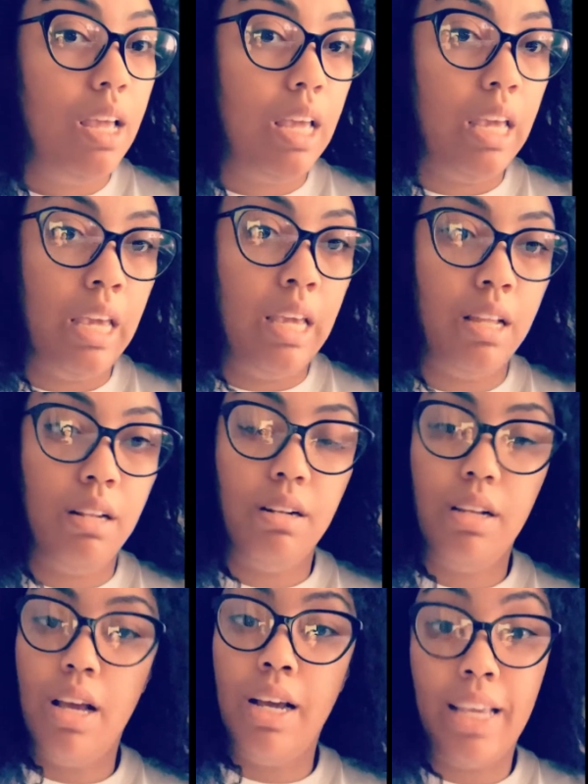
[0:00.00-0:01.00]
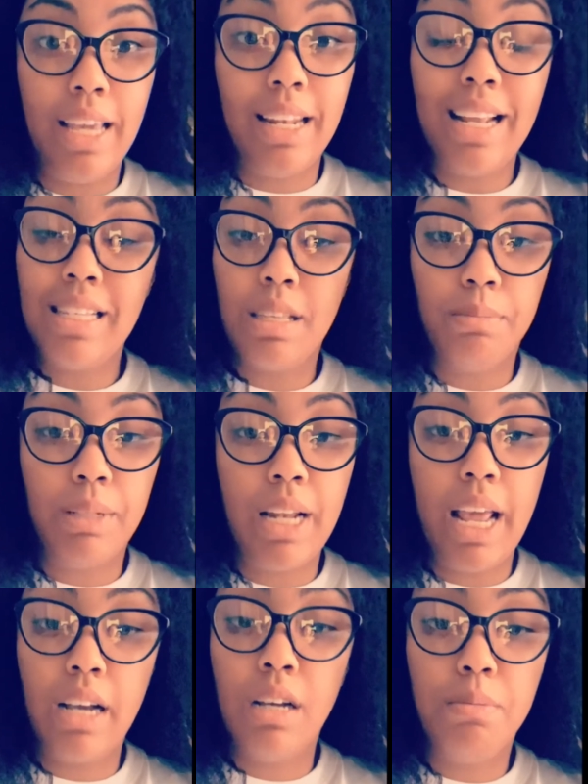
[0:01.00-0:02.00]
And again, that's something
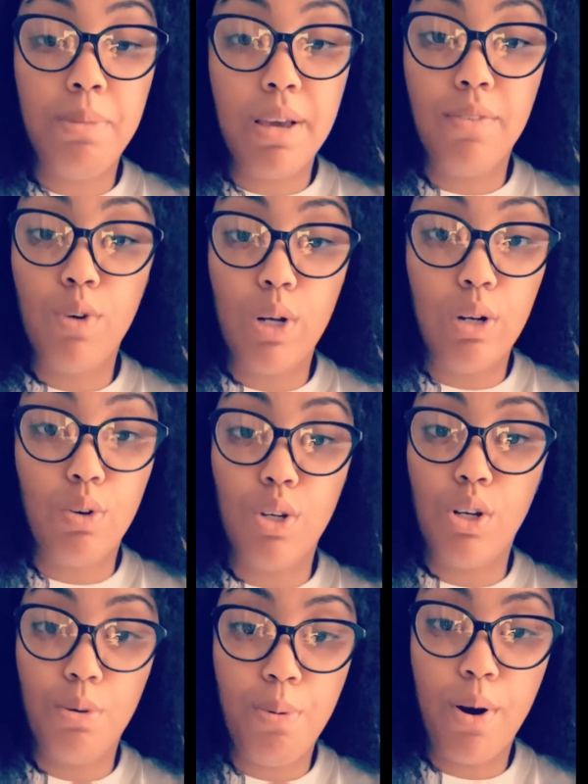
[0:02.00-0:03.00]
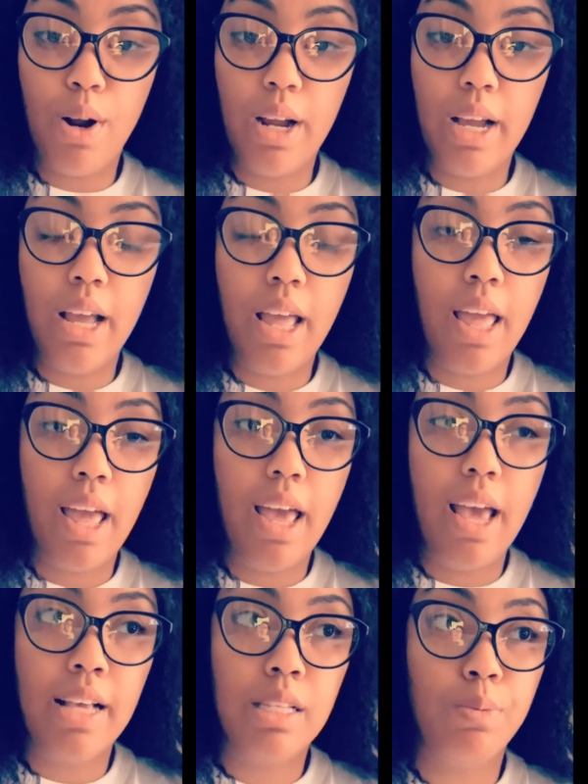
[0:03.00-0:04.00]
that could be avoided on your part,
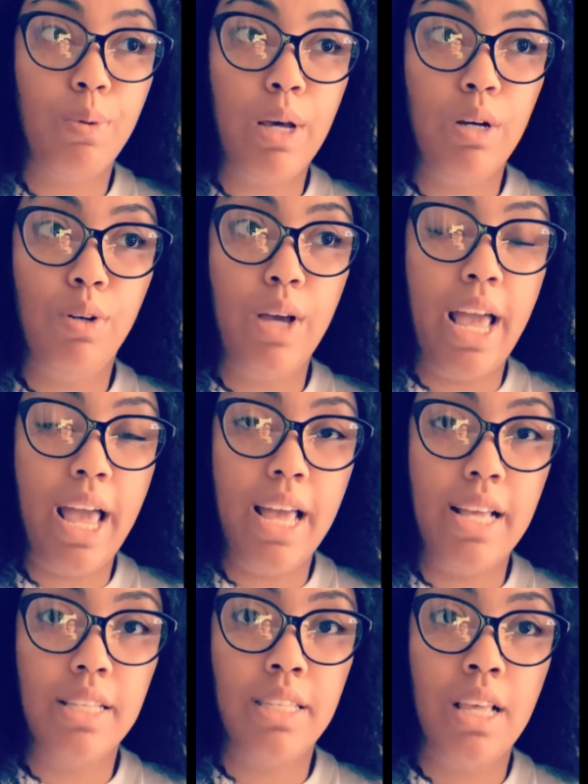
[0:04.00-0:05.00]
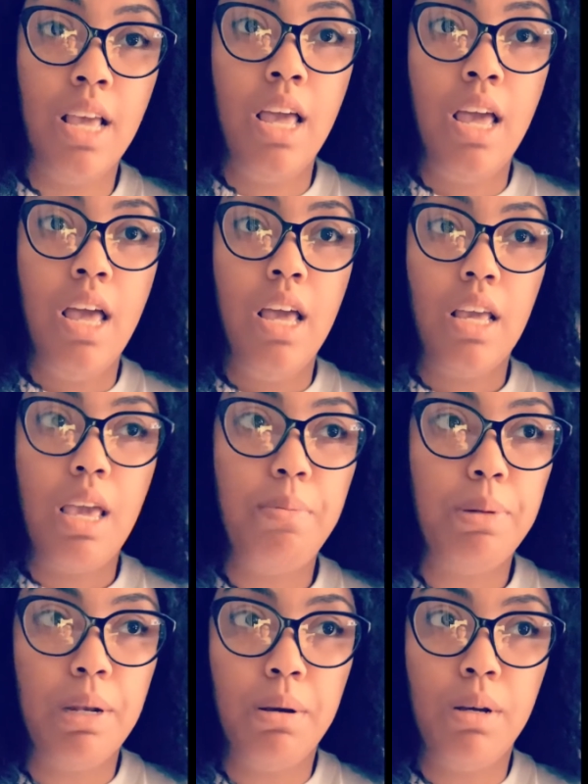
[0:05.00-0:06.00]
as well as
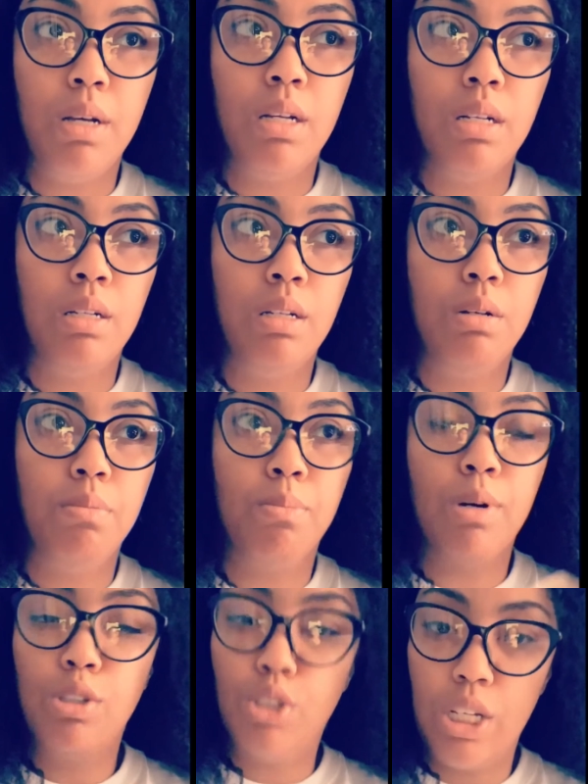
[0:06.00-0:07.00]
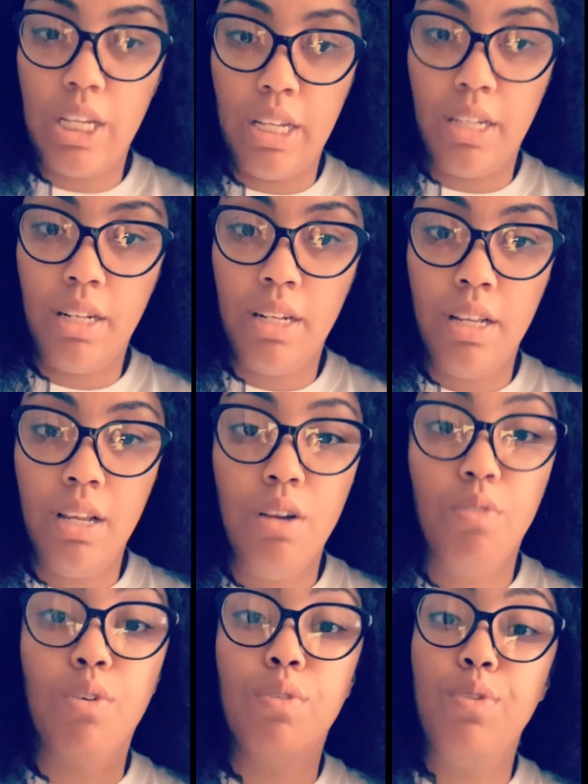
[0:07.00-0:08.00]
keeping a merchant
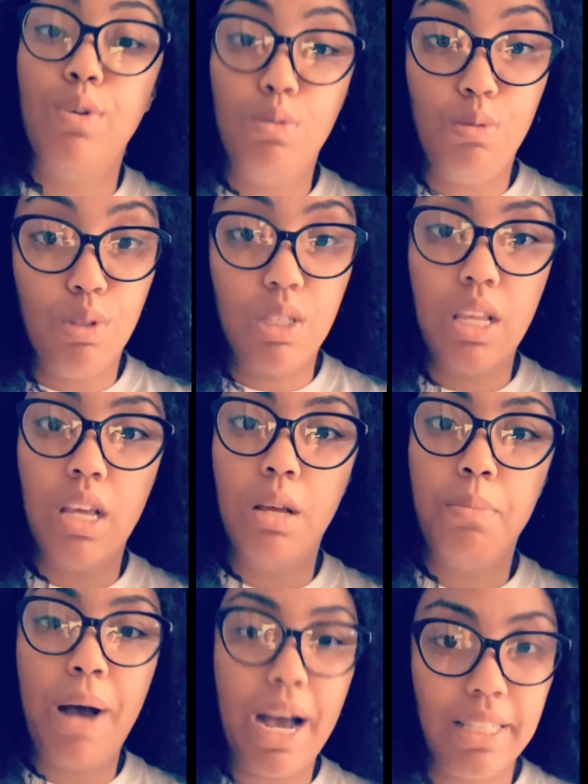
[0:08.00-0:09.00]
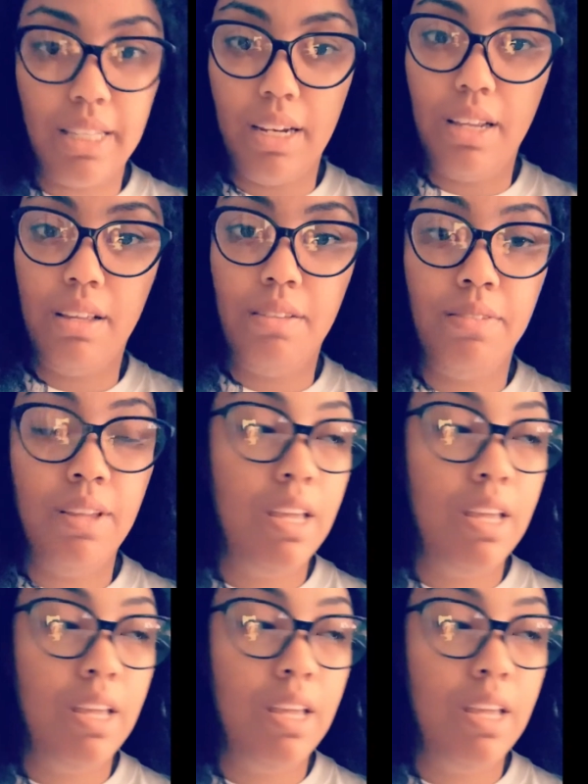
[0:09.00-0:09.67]
reviews positive,